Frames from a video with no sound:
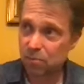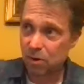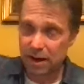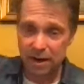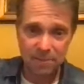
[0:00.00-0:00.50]

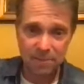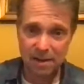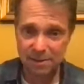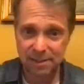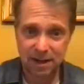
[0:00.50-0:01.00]
where I come
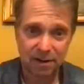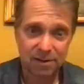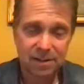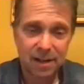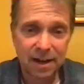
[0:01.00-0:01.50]

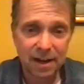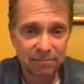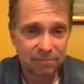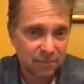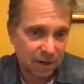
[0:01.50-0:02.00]
downstairs, and I
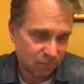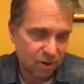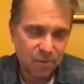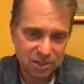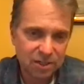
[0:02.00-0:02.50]

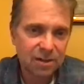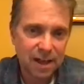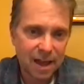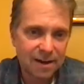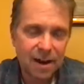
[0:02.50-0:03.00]
pretty much
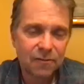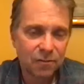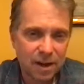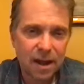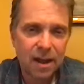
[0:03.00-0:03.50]
look at it
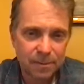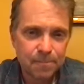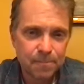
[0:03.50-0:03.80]
every day,